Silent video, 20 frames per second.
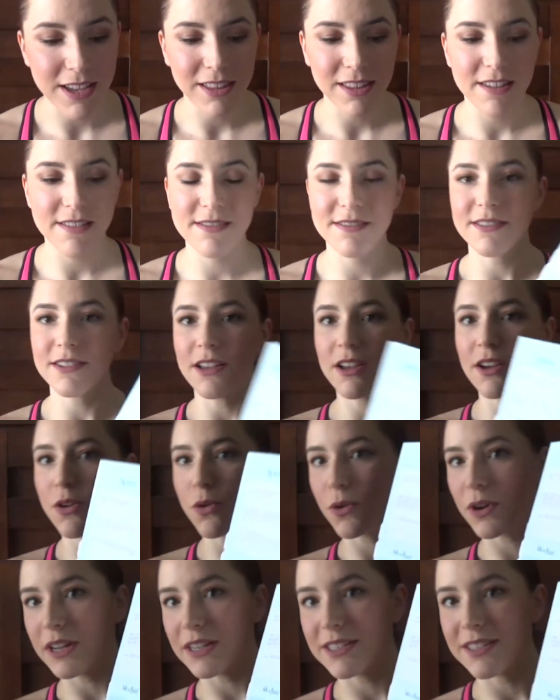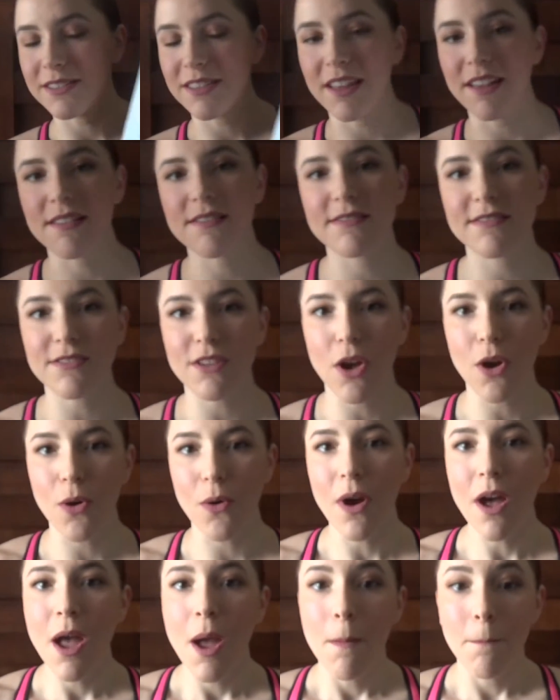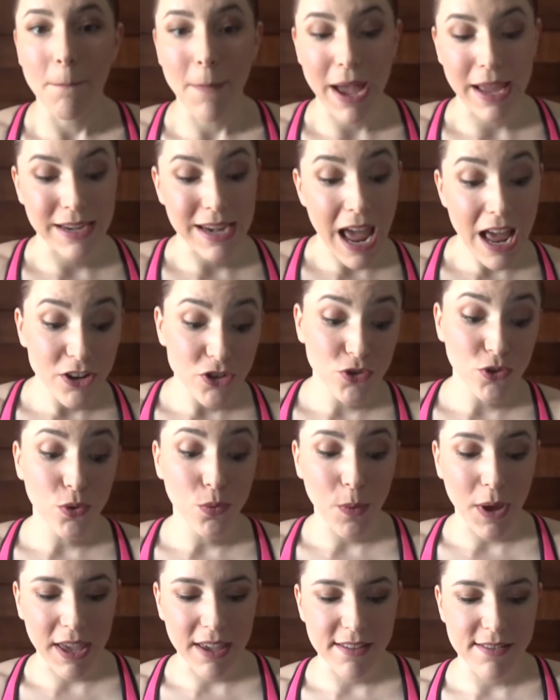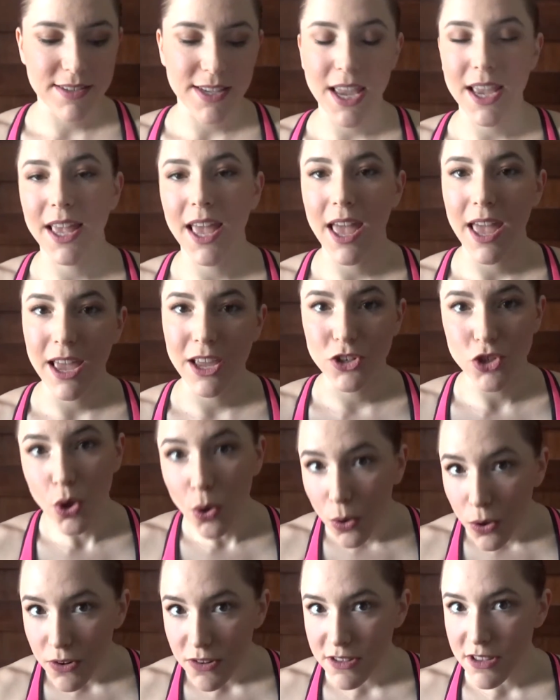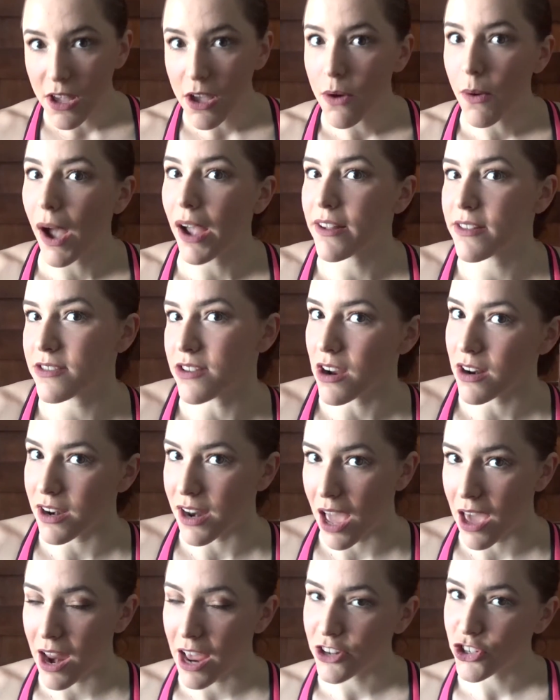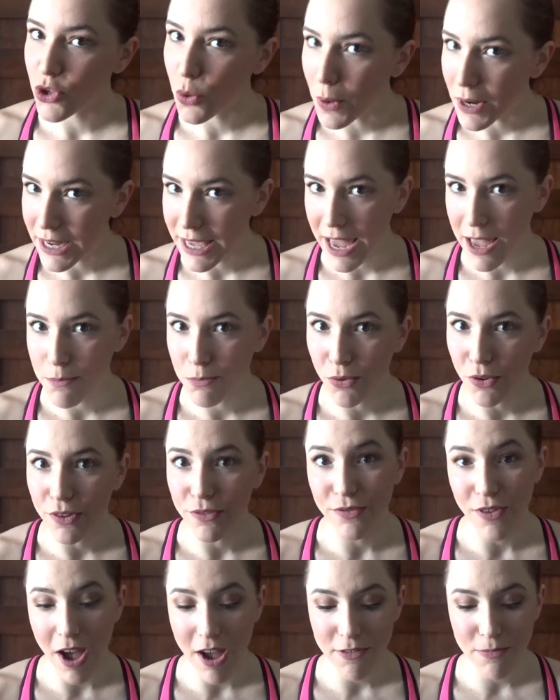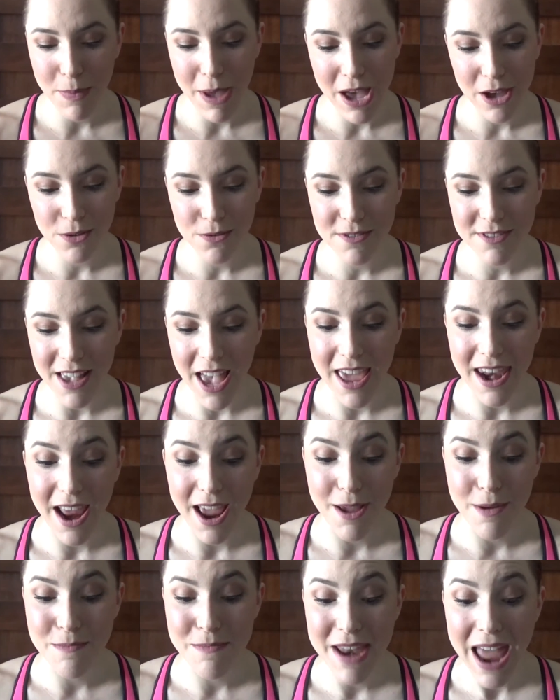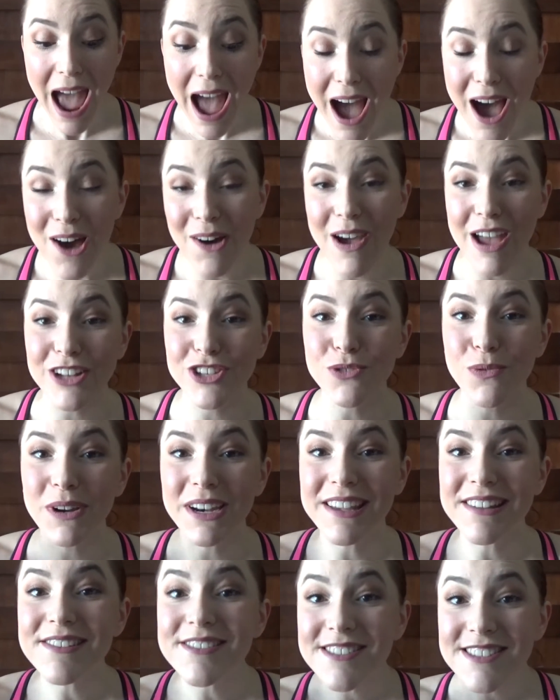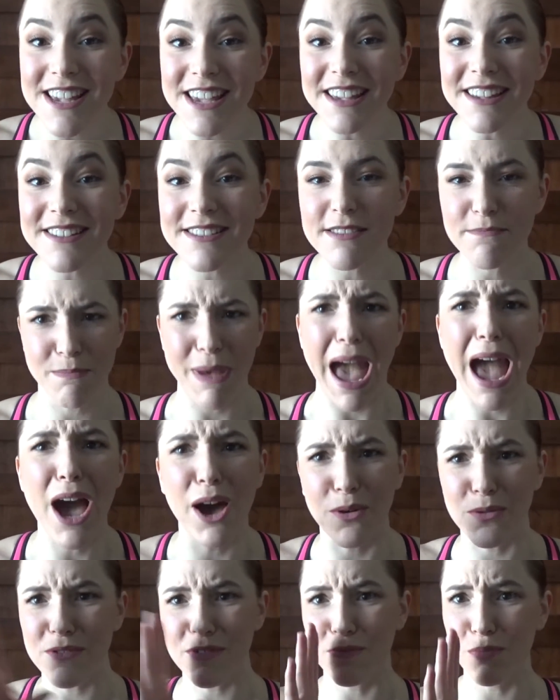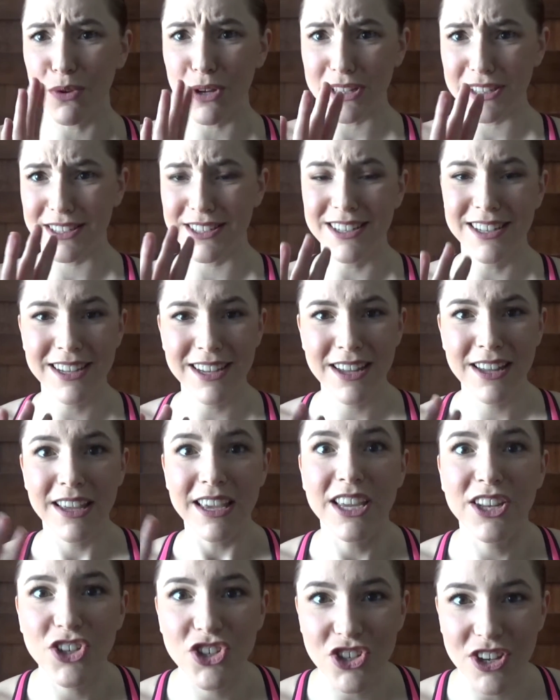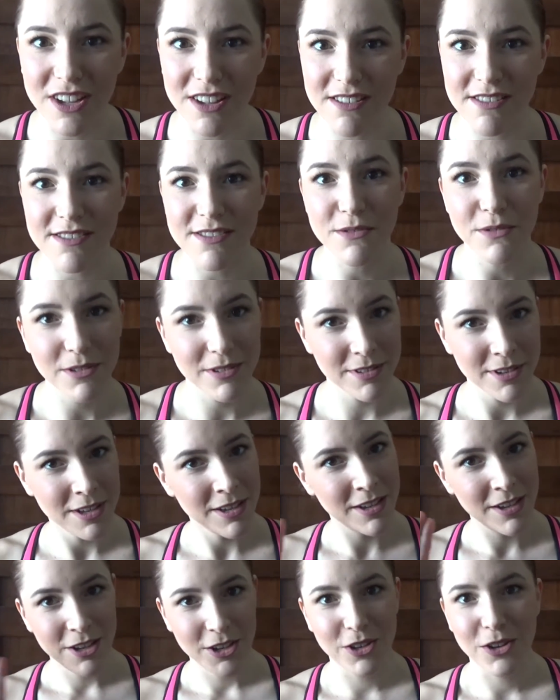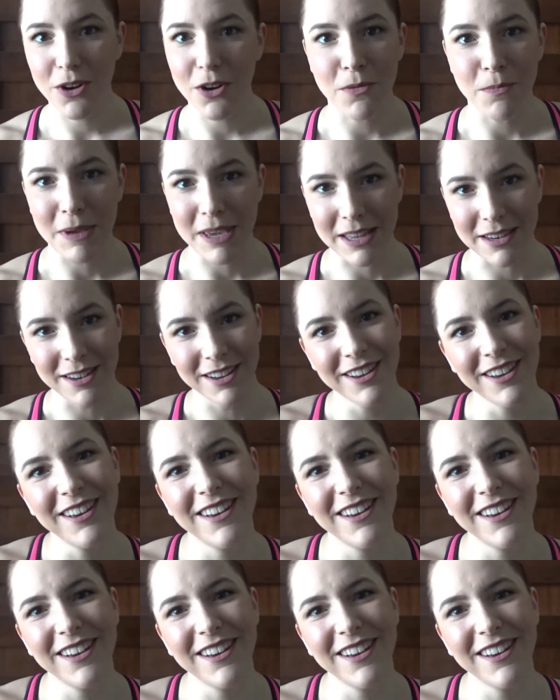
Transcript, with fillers: at least according to this, so my natural waist, aka torso, I started out at 28.5 pounds and I am now at 26 pounds. What? Inches, you know what I mean,